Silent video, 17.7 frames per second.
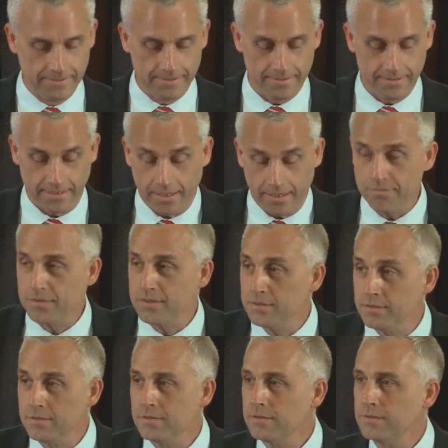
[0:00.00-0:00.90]

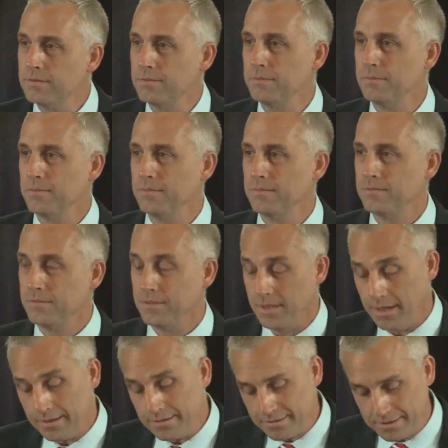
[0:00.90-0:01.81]
Even
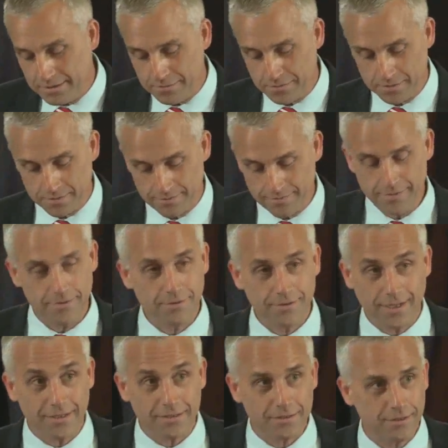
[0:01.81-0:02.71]
Yes, even
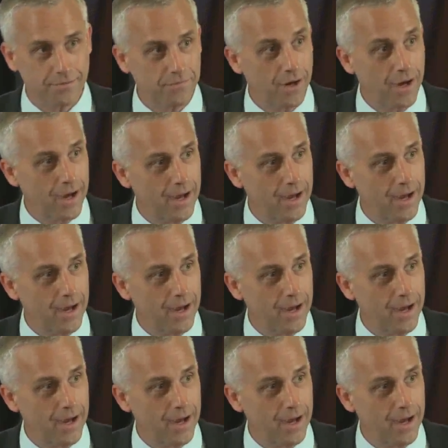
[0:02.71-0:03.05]
testify.